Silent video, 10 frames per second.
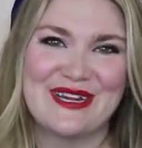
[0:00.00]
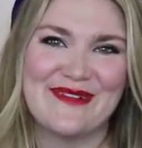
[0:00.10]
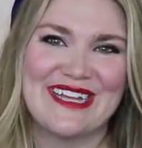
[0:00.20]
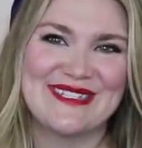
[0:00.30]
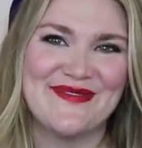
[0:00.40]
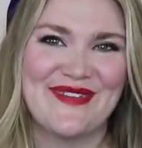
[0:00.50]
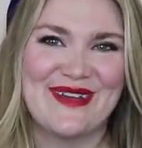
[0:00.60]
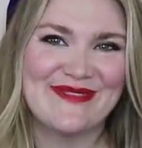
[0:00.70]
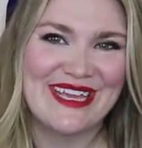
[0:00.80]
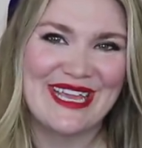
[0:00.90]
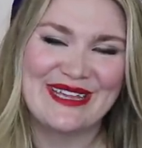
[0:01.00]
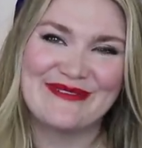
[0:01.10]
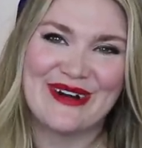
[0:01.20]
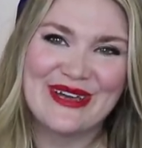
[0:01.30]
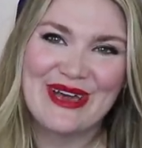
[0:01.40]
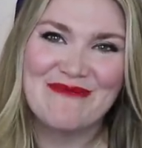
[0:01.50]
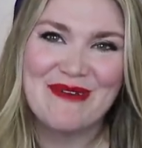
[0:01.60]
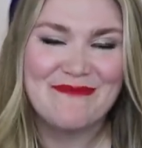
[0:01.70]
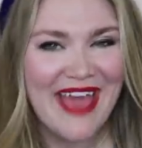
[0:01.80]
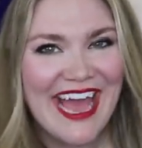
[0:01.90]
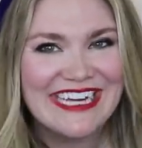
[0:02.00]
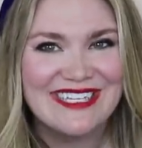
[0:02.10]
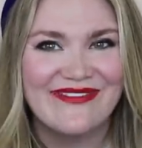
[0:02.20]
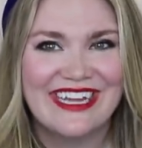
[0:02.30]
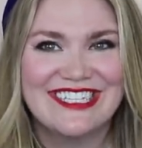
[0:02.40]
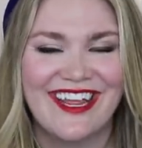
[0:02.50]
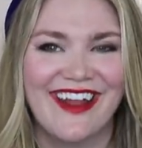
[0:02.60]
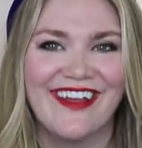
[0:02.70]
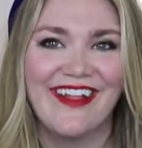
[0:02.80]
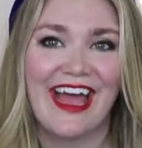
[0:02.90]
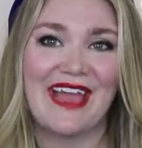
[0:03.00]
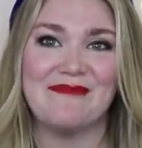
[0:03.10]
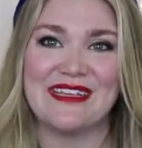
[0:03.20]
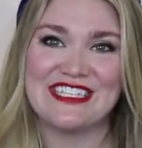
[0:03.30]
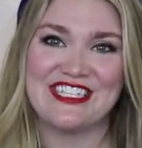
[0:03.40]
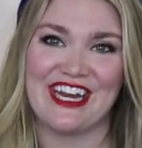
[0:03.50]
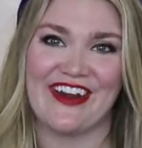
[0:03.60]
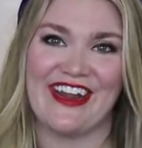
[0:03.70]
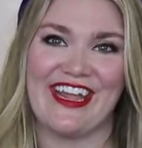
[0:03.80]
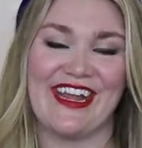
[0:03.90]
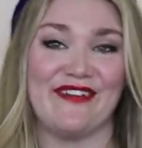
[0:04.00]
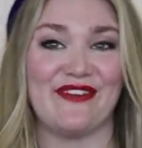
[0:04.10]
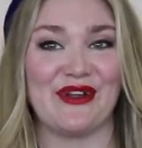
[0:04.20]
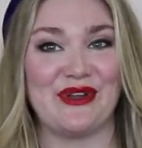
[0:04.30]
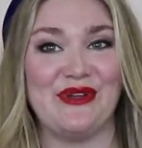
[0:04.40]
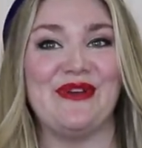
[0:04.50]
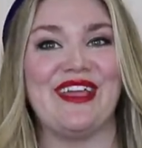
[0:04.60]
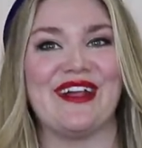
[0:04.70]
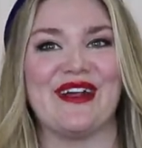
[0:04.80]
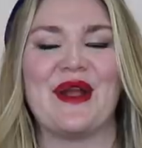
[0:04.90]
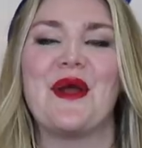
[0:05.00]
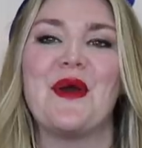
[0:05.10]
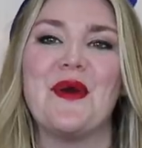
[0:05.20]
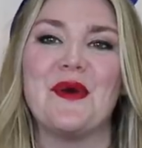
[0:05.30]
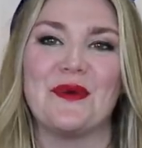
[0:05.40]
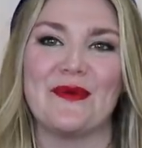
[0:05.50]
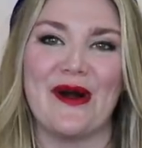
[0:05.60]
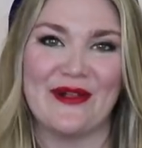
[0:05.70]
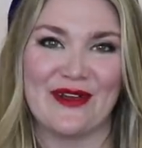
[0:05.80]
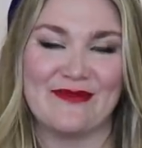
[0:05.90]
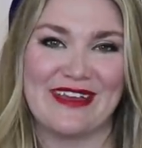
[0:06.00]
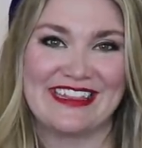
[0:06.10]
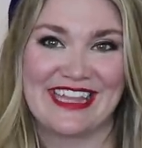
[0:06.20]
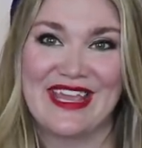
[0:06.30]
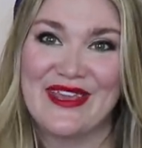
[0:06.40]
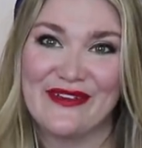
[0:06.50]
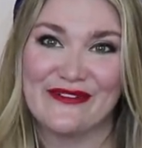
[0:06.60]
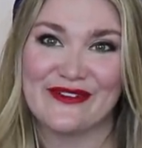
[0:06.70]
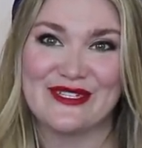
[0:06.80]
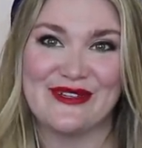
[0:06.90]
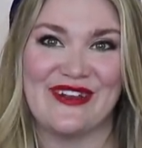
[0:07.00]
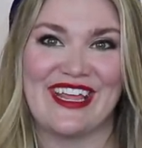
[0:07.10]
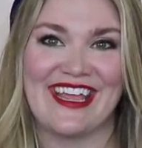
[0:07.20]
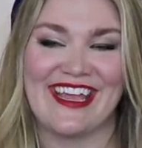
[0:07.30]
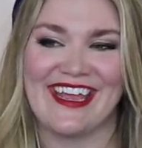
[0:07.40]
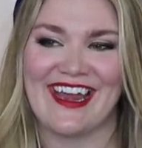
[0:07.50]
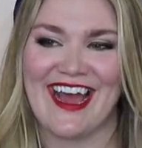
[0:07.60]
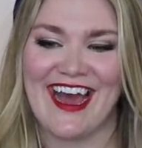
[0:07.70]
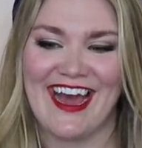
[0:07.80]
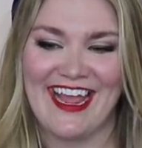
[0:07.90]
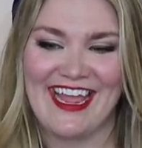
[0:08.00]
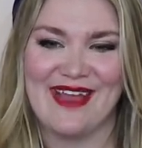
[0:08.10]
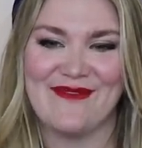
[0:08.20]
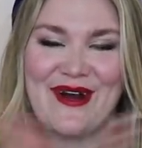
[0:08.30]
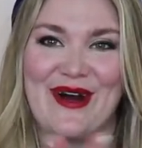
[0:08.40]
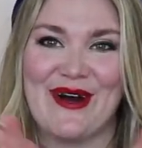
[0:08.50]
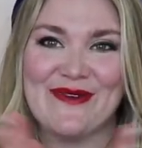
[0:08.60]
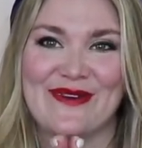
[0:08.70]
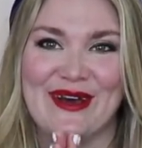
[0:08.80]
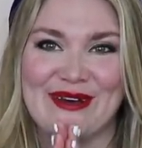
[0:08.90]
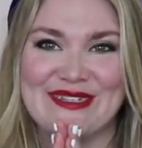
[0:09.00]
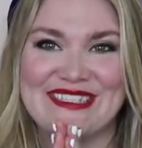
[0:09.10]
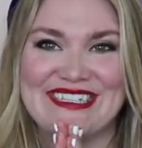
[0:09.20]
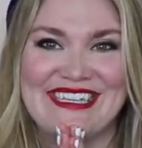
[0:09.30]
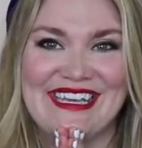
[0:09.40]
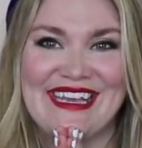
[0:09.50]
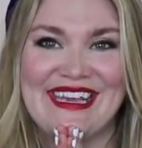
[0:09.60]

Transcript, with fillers: Awesome Blossom family and welcome back to my channel. I'm Miss Cherry and if you're new here, welcome and thank you for tuning in. I am almost